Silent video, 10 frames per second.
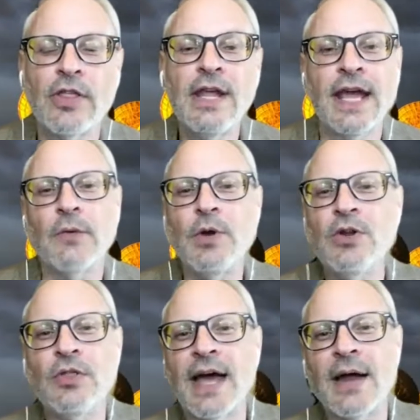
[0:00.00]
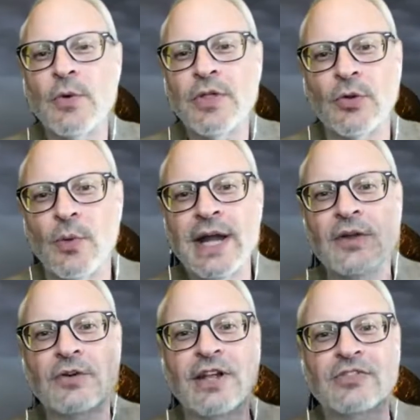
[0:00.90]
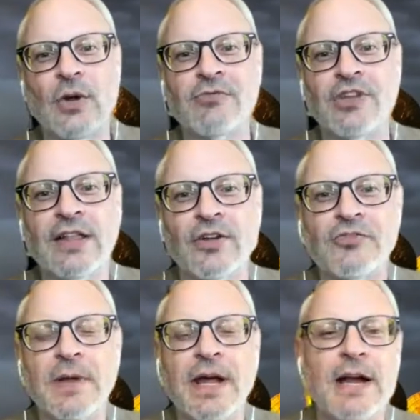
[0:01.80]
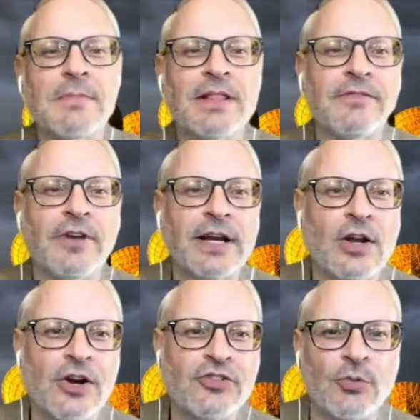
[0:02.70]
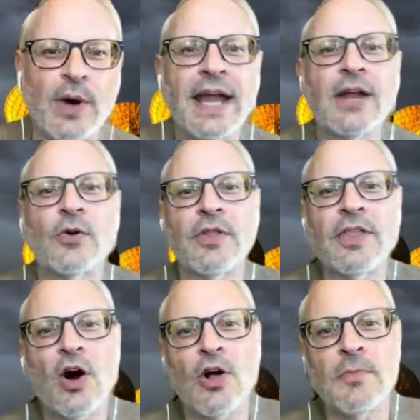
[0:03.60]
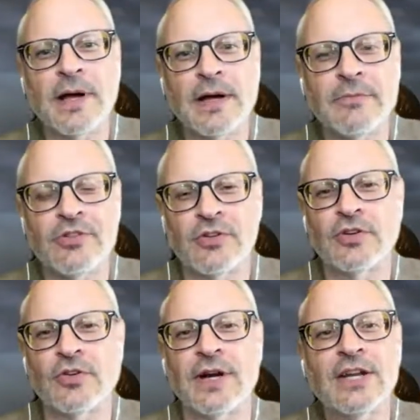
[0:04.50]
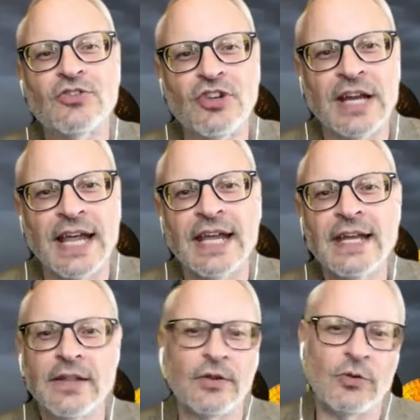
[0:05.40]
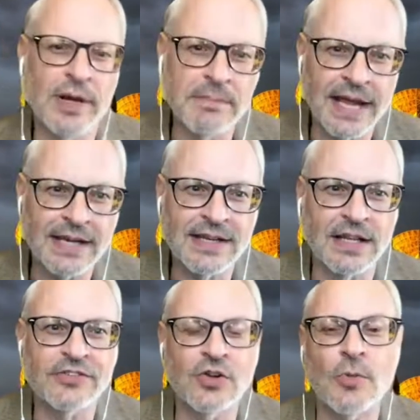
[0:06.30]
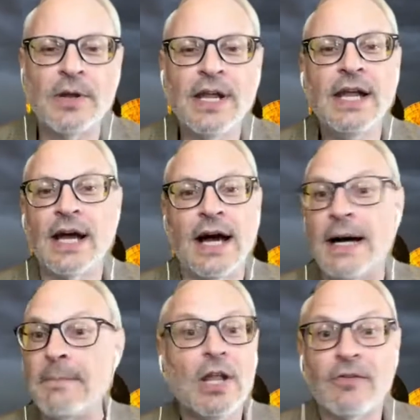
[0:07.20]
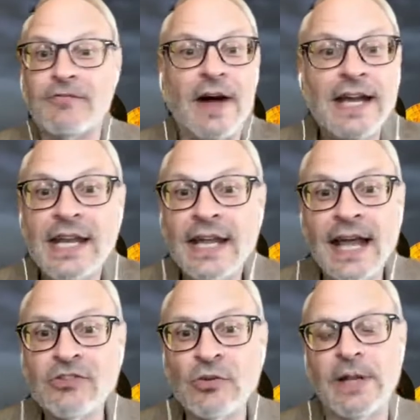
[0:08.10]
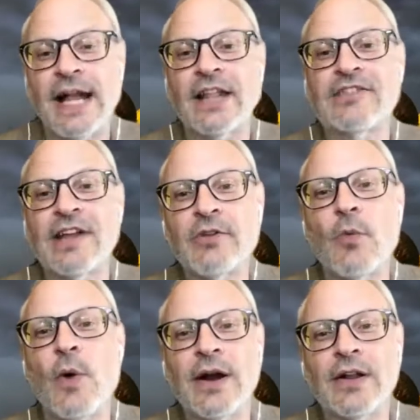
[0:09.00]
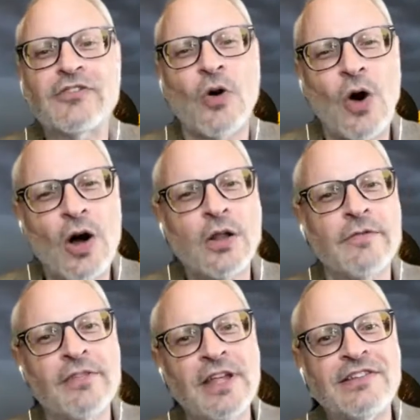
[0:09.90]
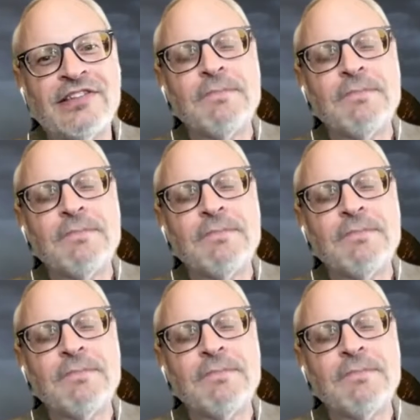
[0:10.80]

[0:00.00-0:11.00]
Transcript: and we do that with the radio telescopes like those behind me, the Very Large Array or the ALMA Observatory in Chile, the Green Bank Telescope, uh, finding exoplanets everywhere. And so all of this